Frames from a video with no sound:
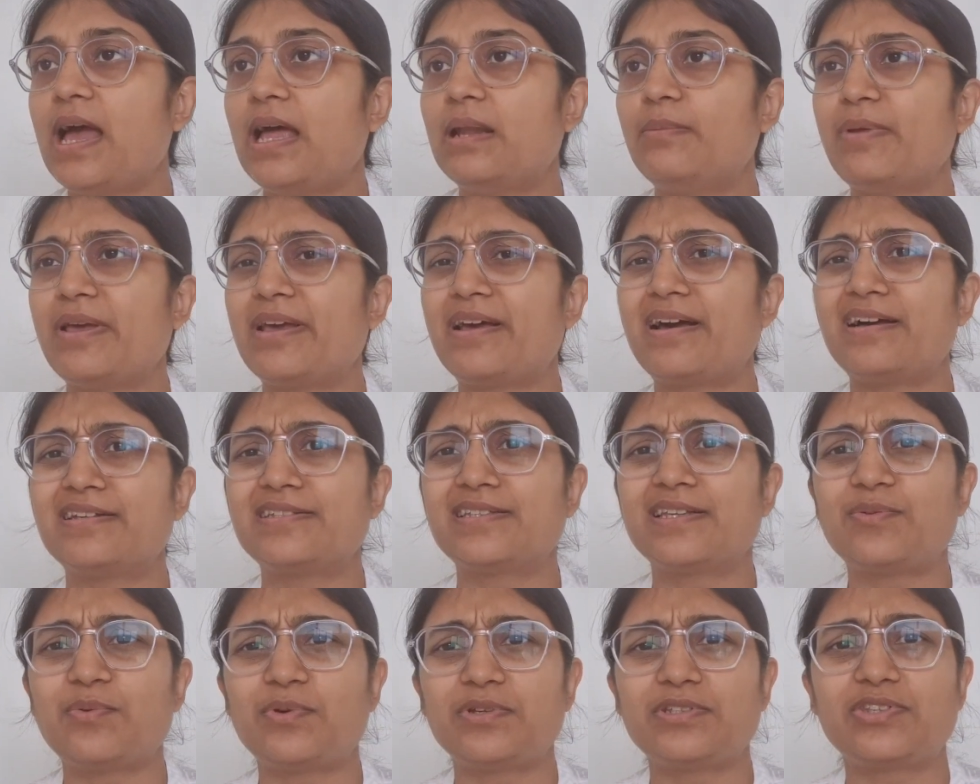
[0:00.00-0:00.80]
And my
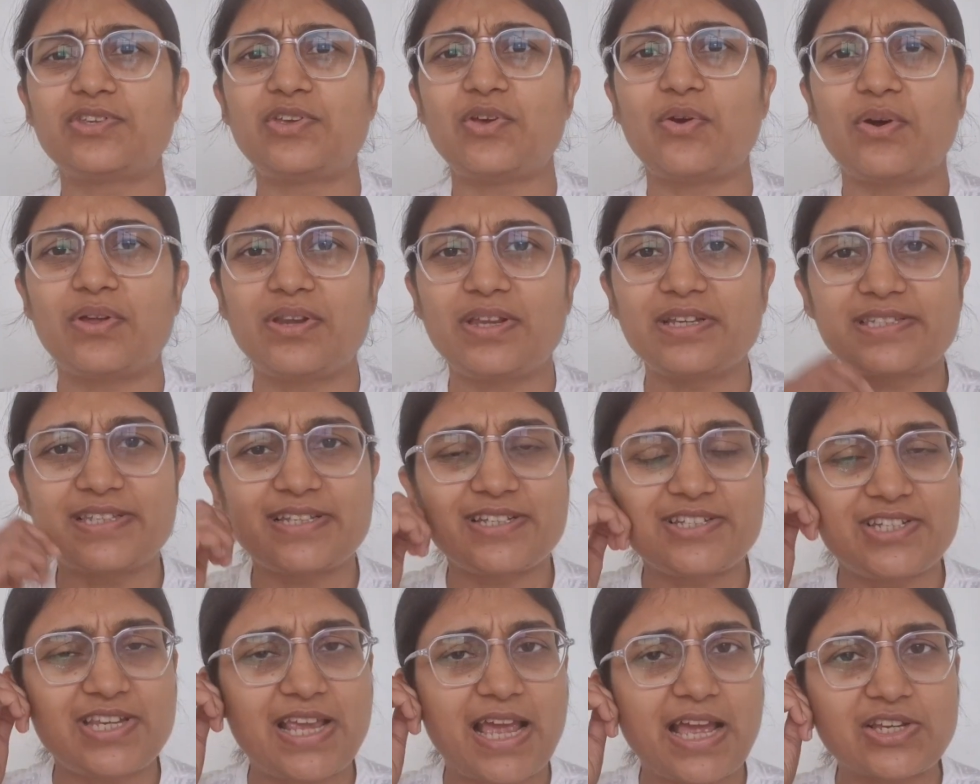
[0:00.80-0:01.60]
cousin was curious
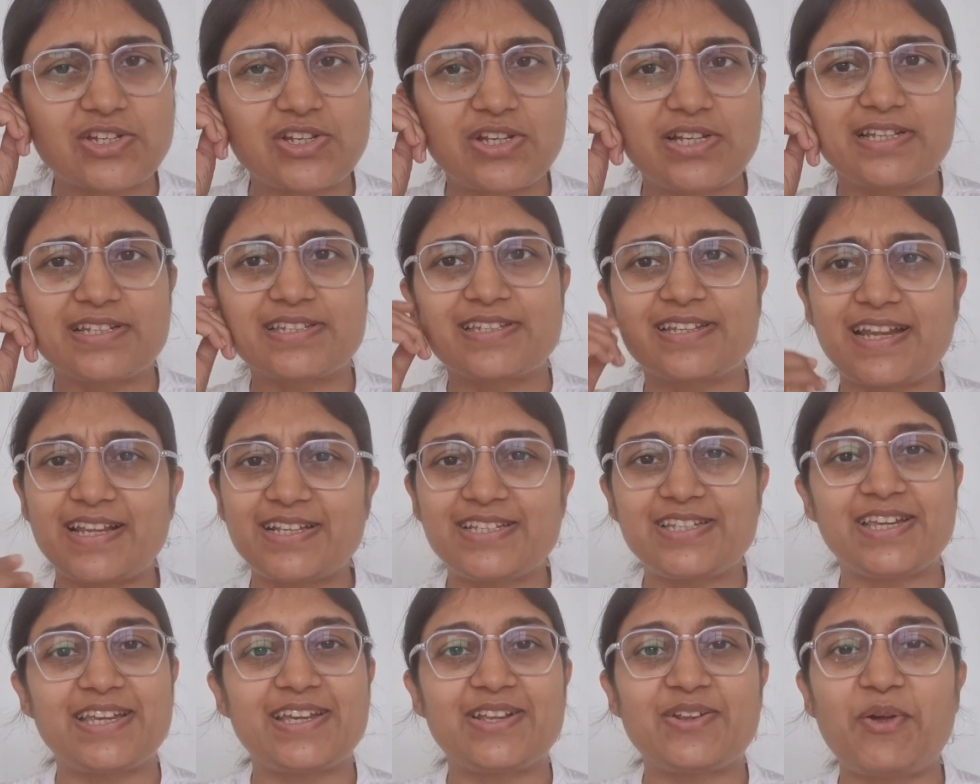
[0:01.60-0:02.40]
and she actually listened
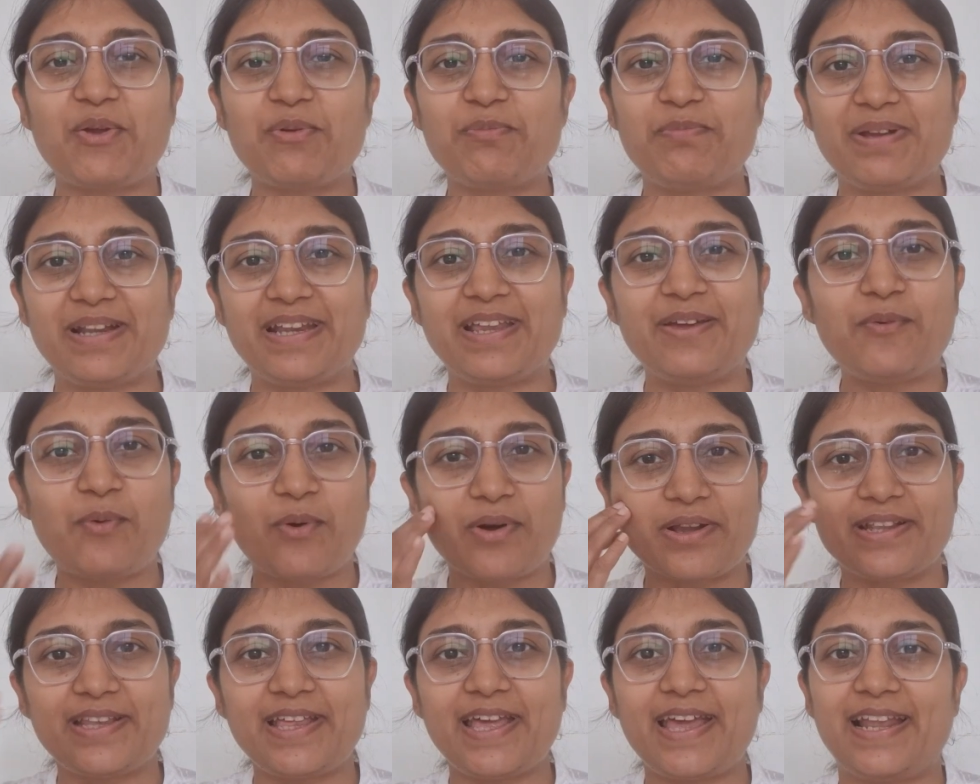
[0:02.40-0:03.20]
and she cannot believe,
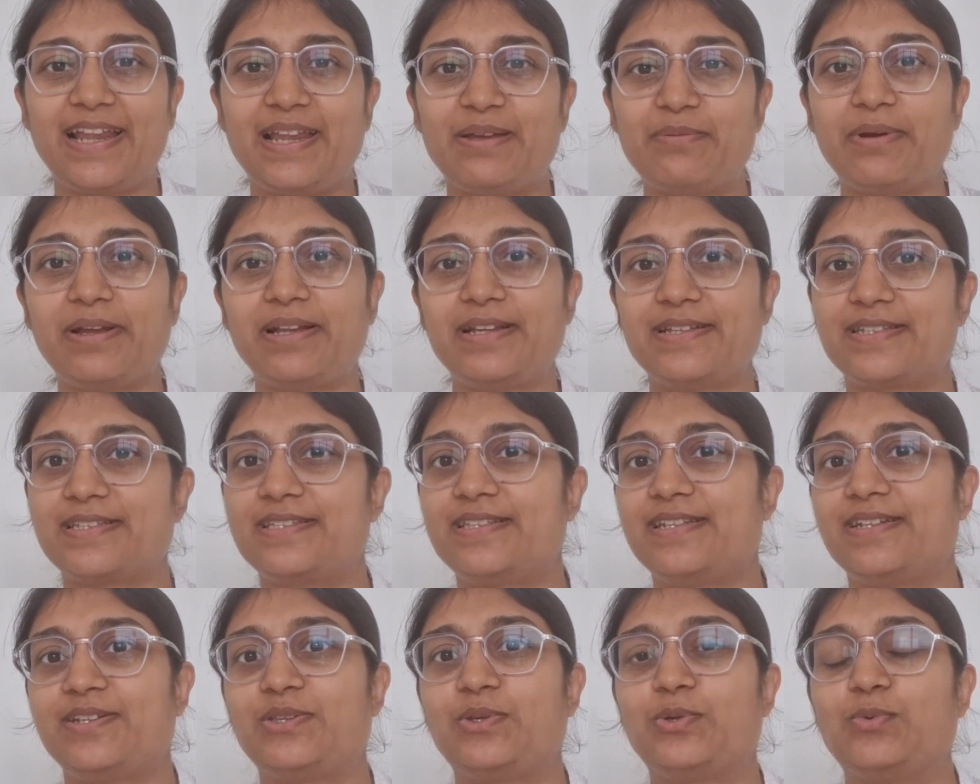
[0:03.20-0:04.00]
what the hell am I
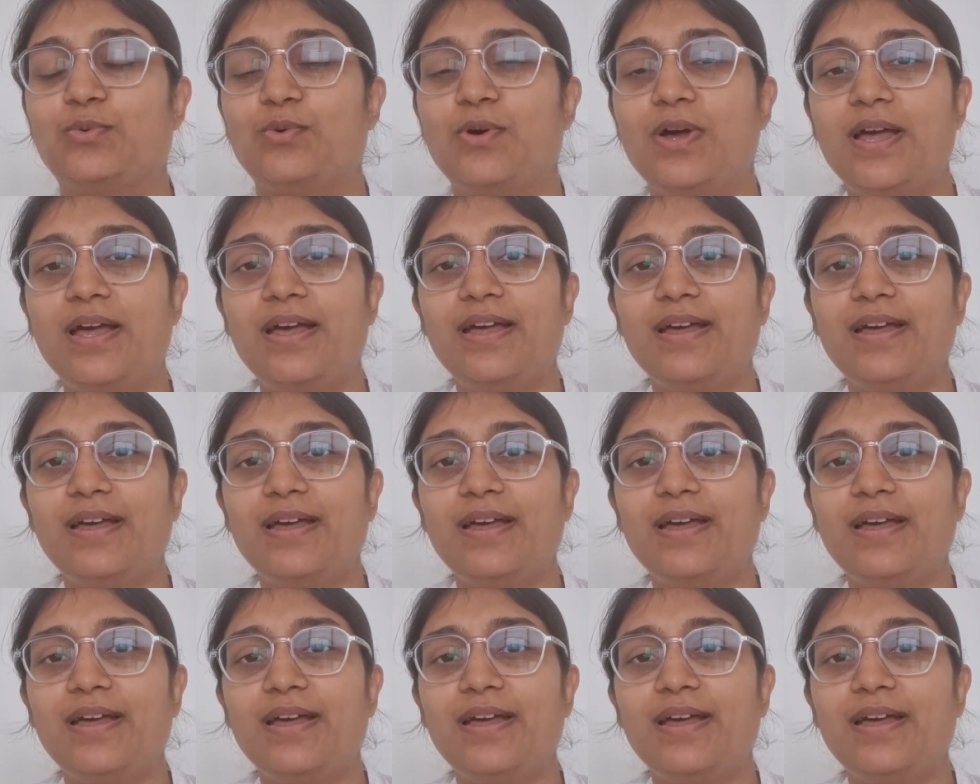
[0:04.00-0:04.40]
listening to?